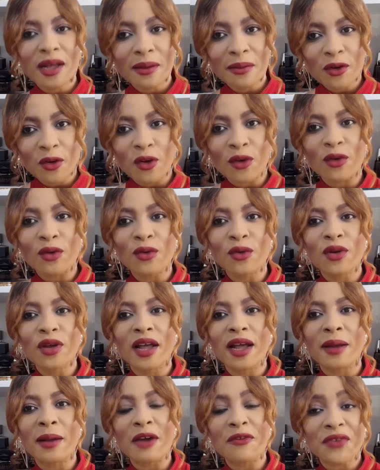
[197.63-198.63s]
or
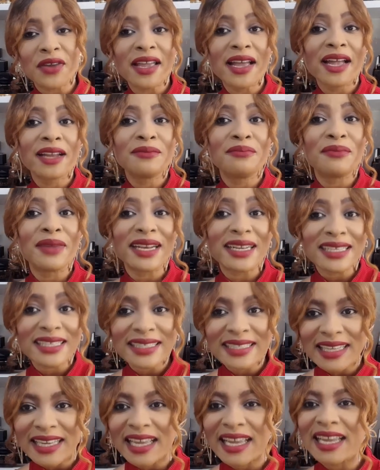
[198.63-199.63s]
African
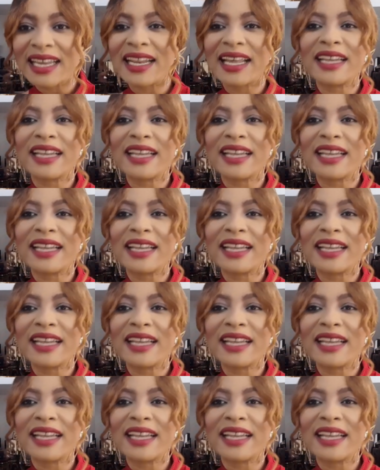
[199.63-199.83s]
medicine,